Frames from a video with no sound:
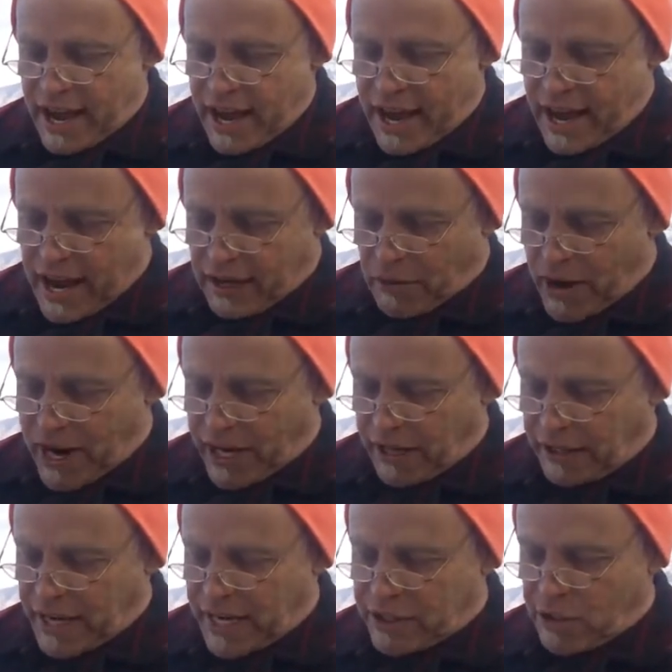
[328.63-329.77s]
and
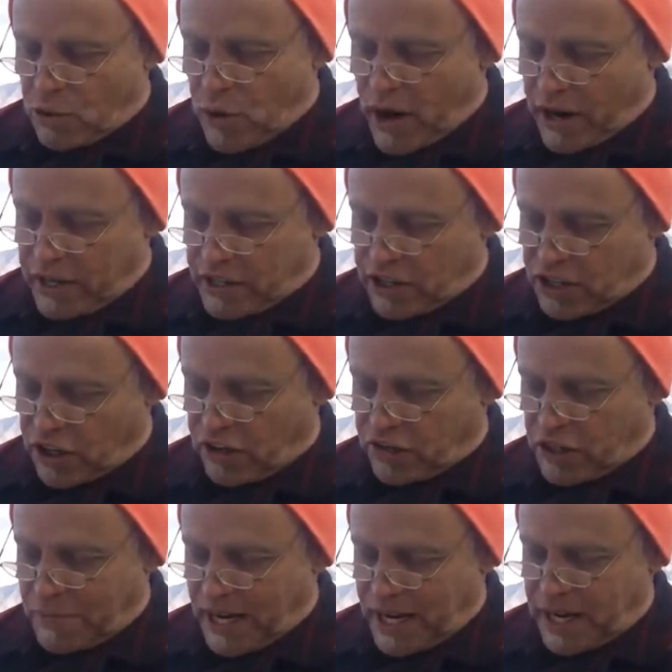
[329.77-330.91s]
regulated to where it deserved
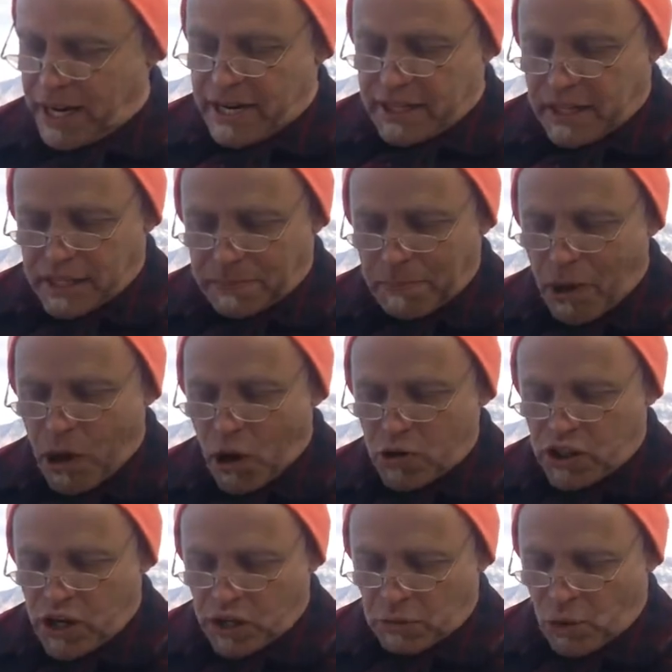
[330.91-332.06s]
to be
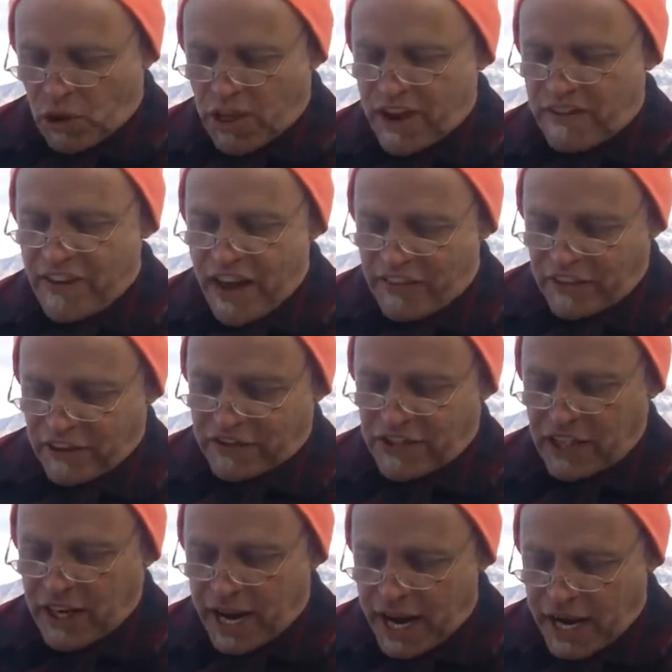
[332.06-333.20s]
disposed unworthy of evidence
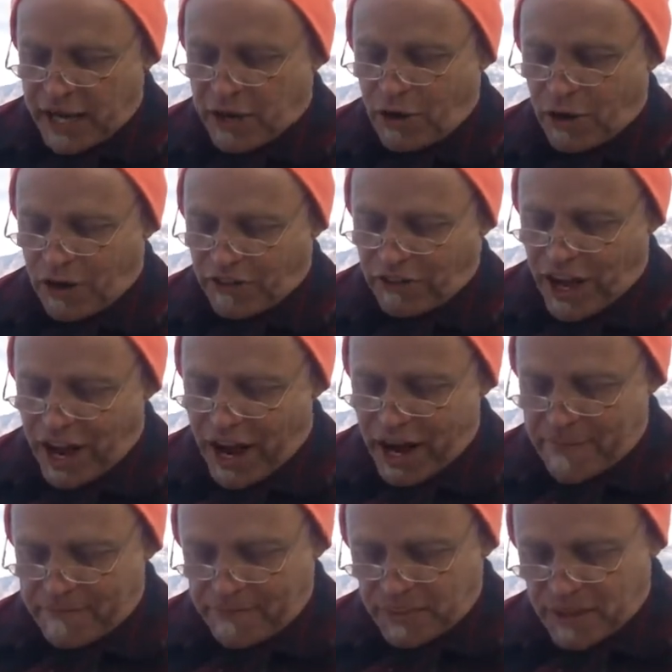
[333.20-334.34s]
in any court of law.
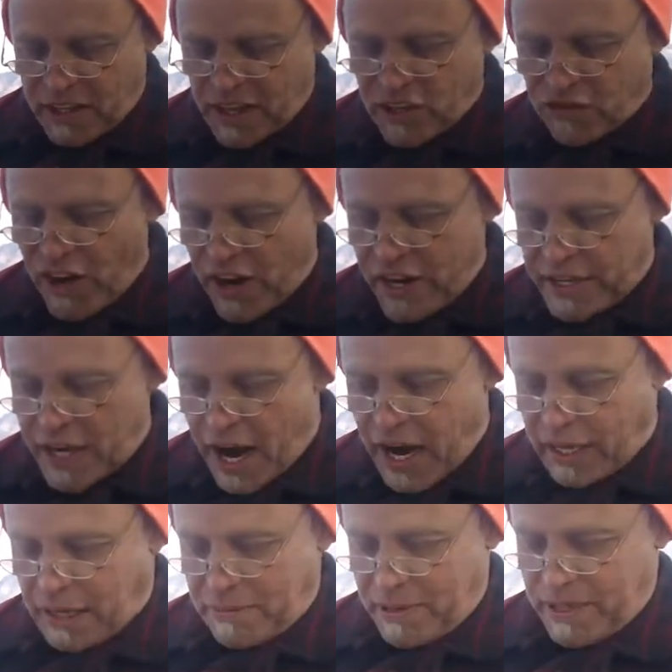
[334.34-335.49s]
This very
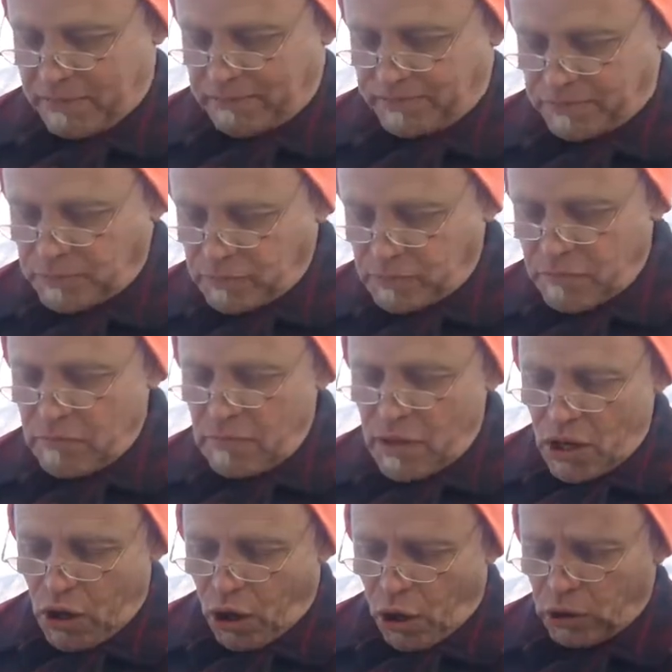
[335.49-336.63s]
document,
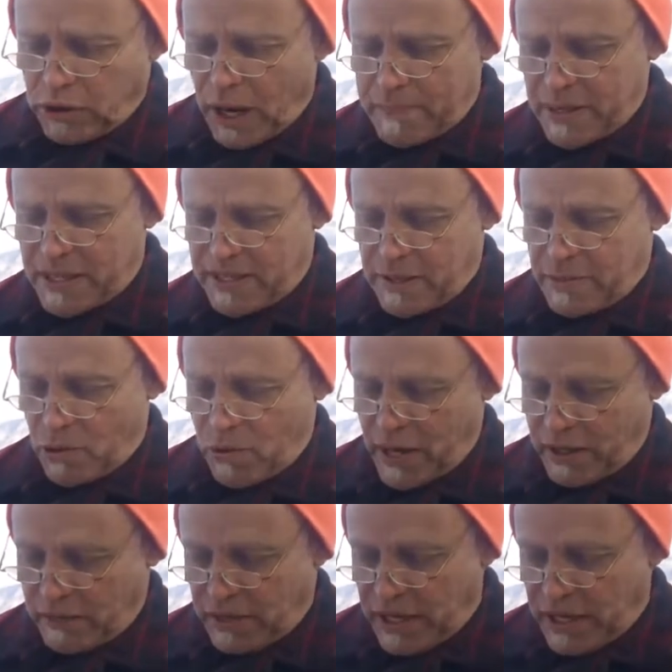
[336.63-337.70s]
hold up exhibit one,